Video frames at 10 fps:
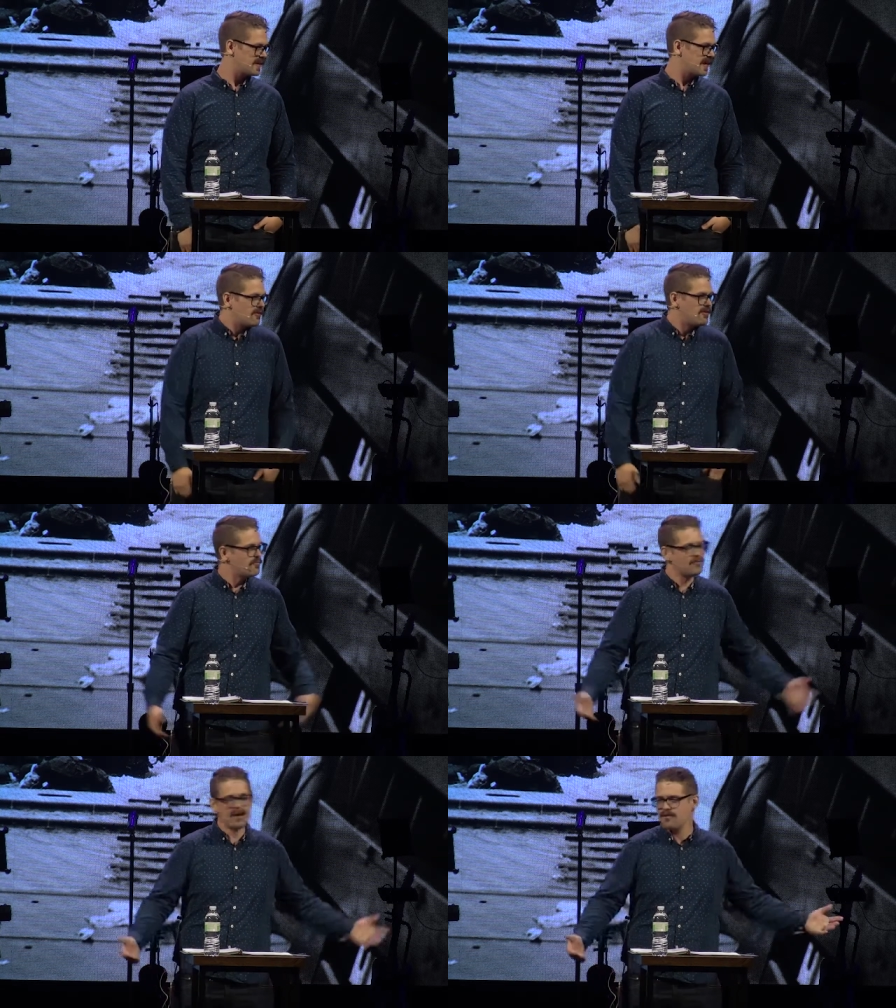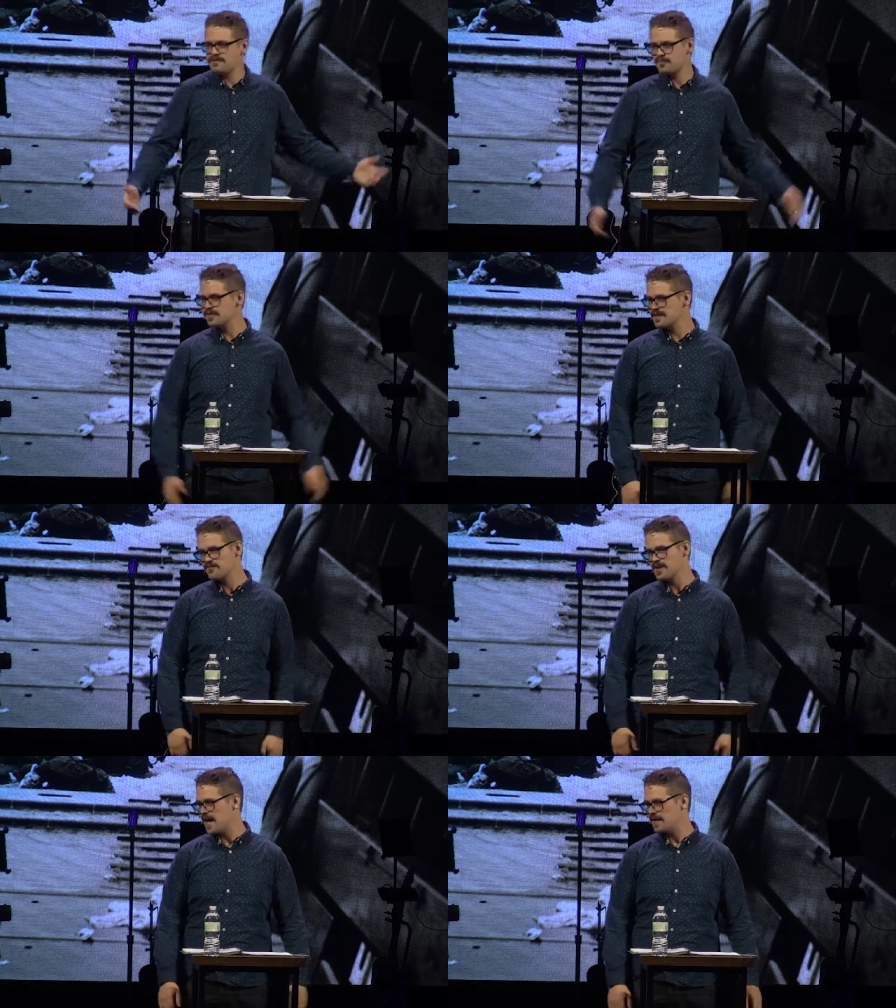And I don't know if we always
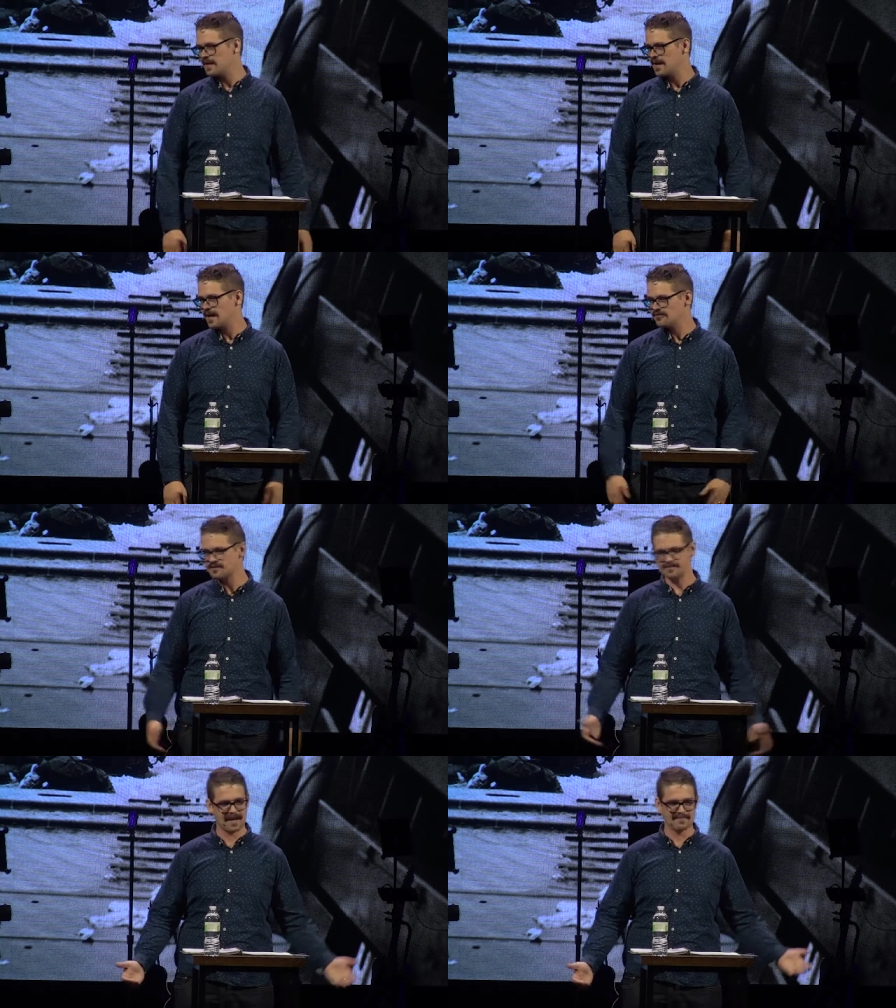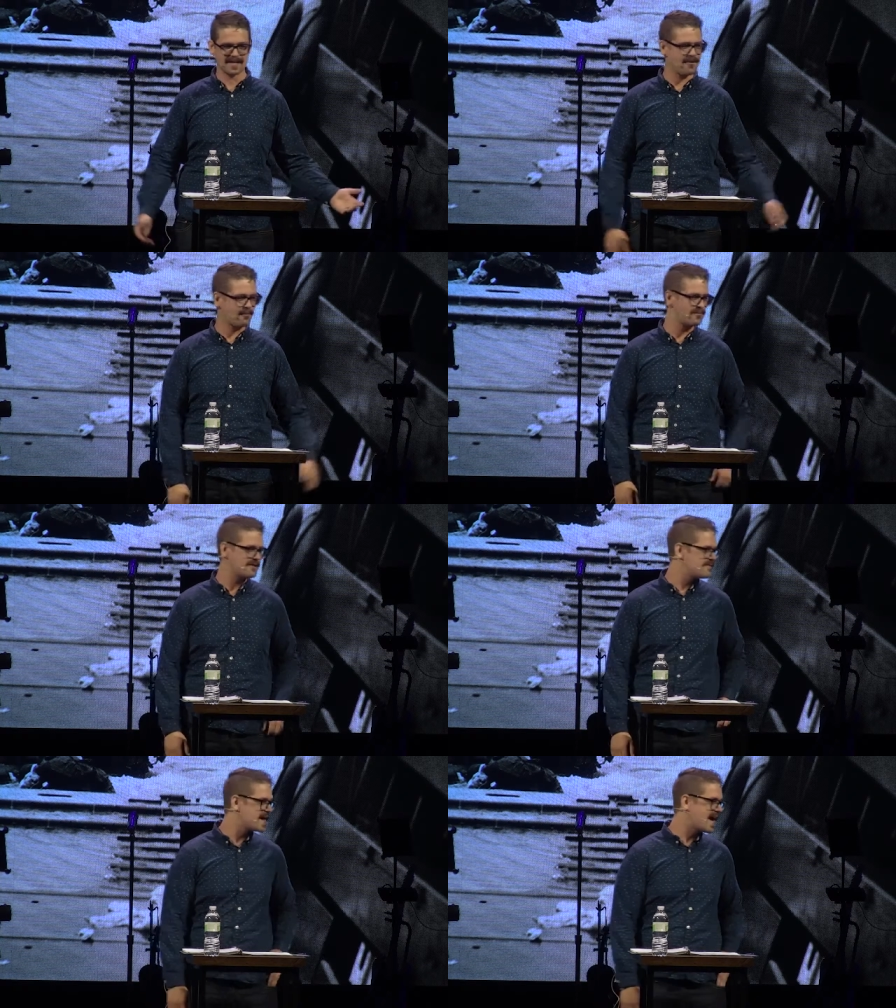believe that. I know sometimes I don't
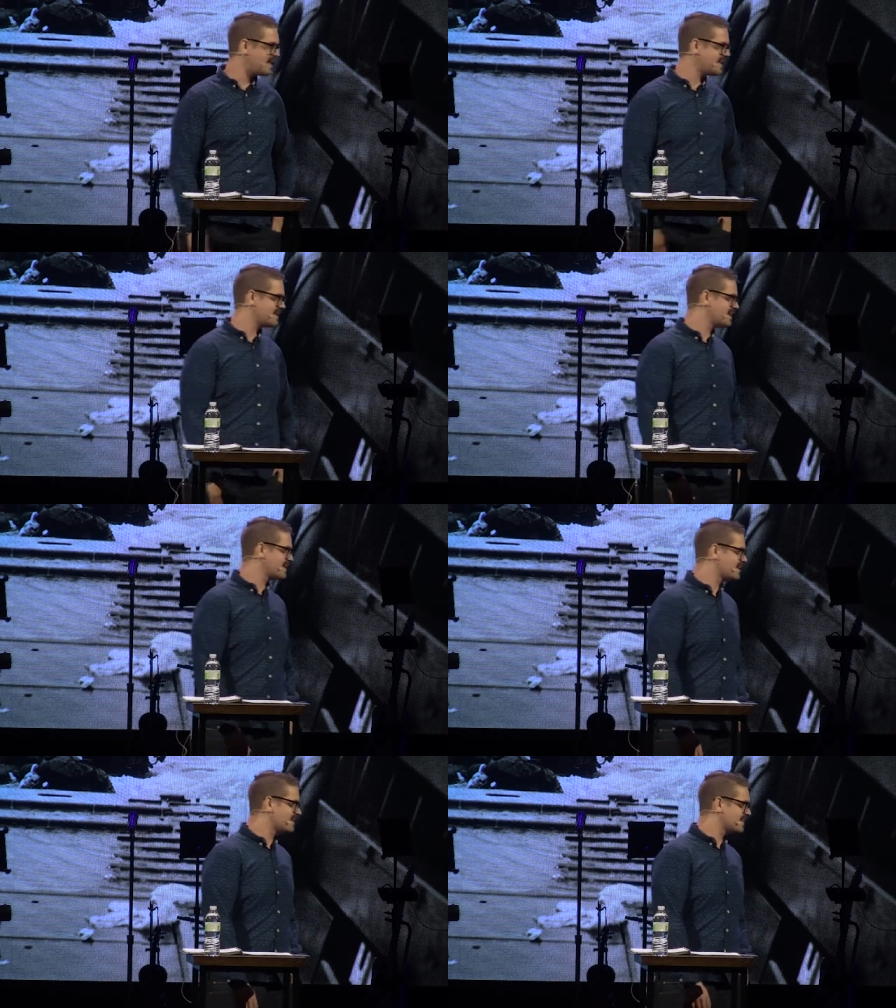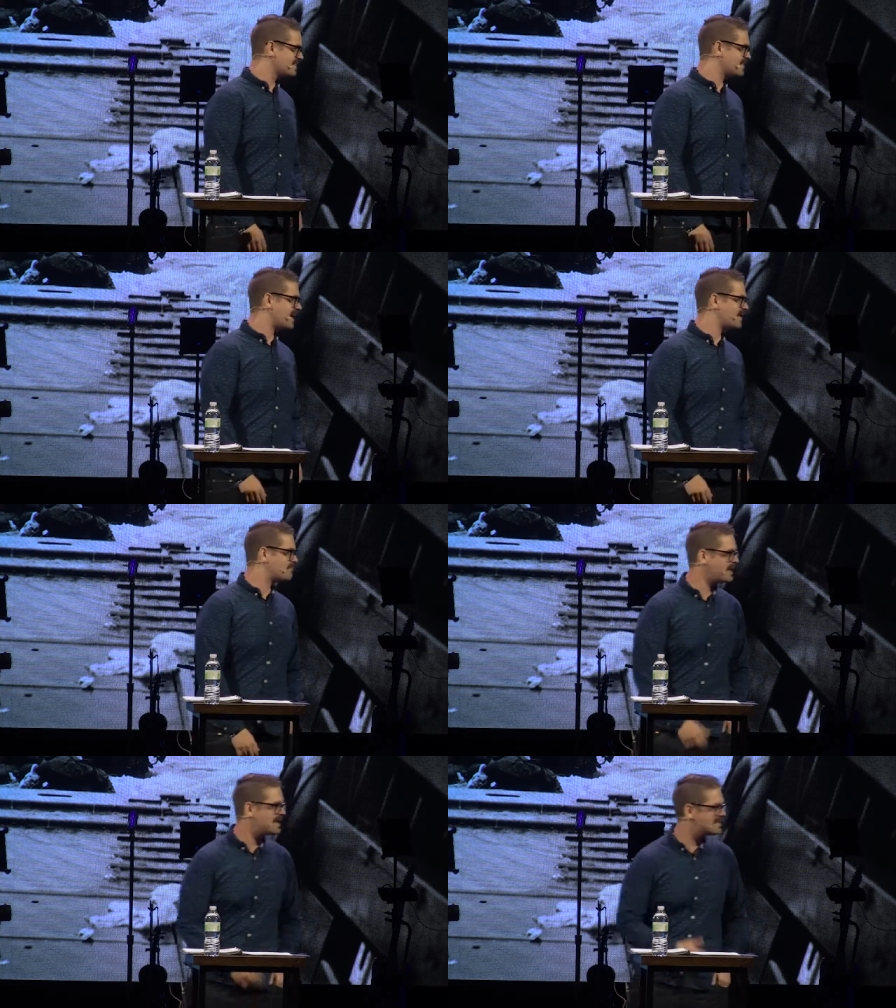believe that. They're not, but